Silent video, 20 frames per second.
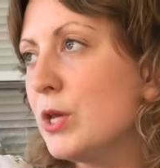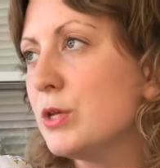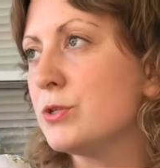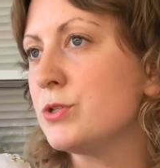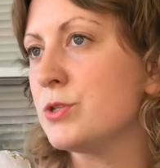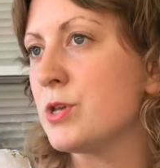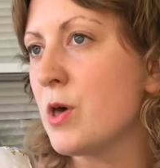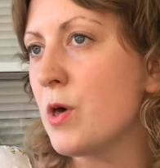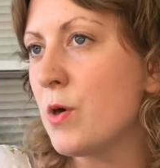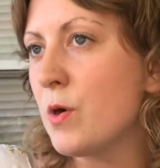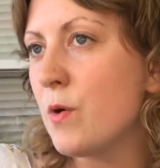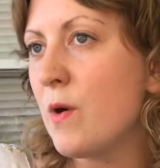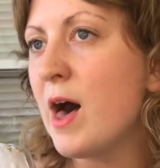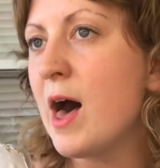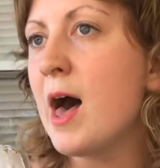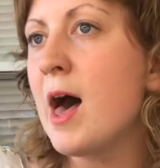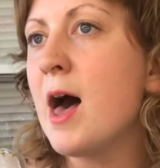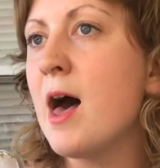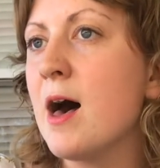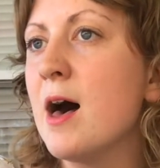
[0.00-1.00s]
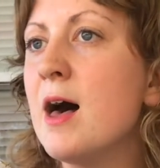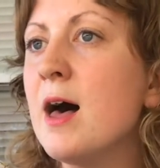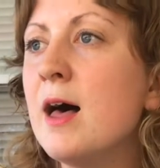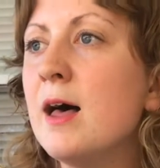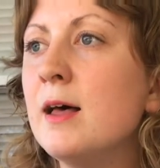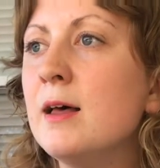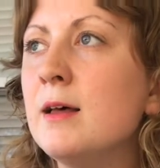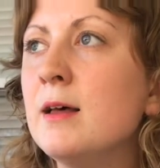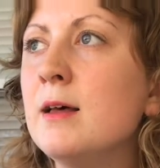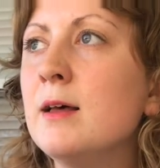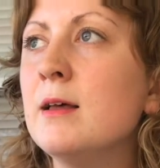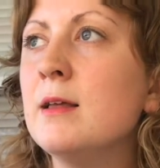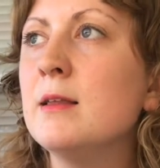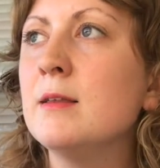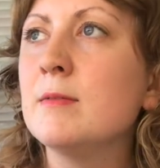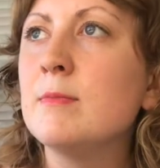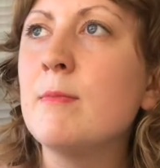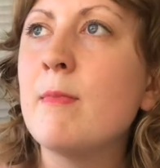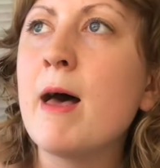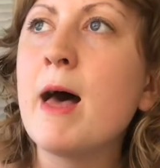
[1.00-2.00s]
So I
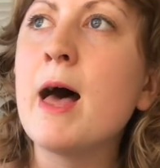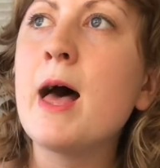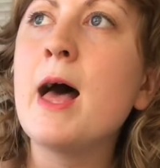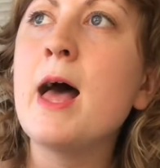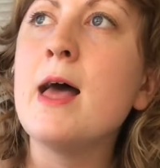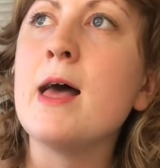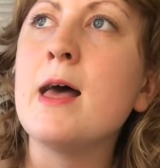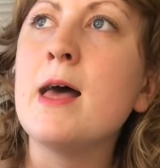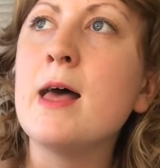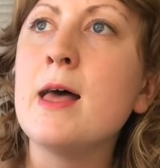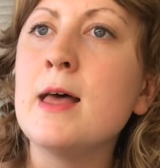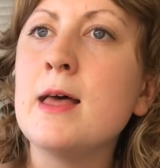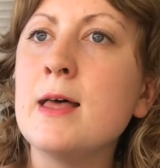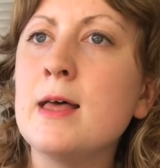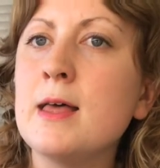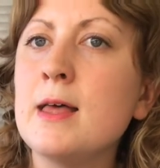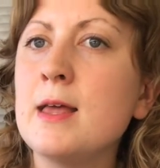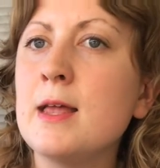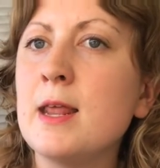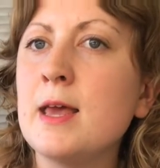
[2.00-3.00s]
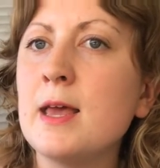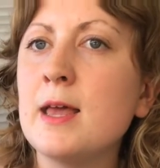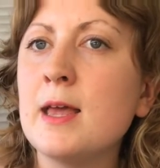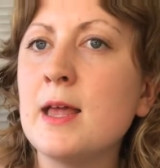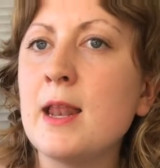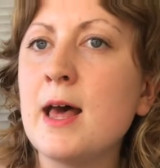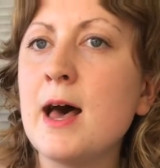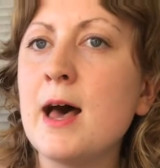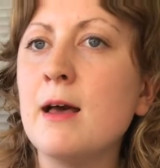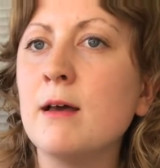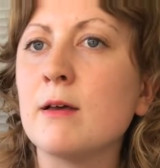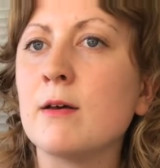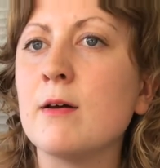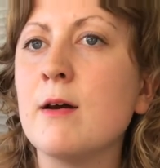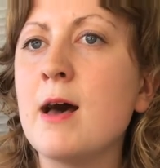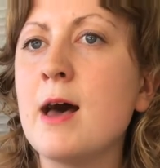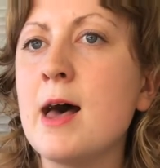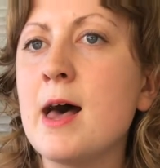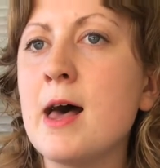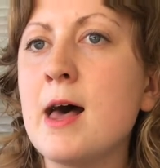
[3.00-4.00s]
hung my head and I
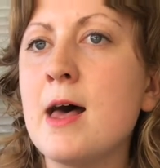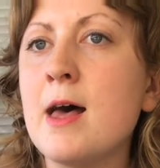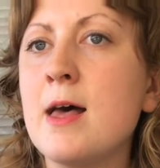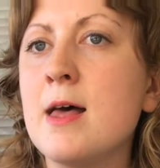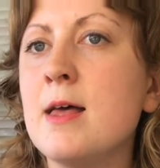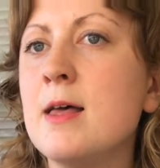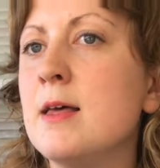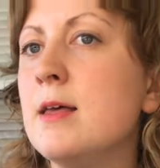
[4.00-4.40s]
cried.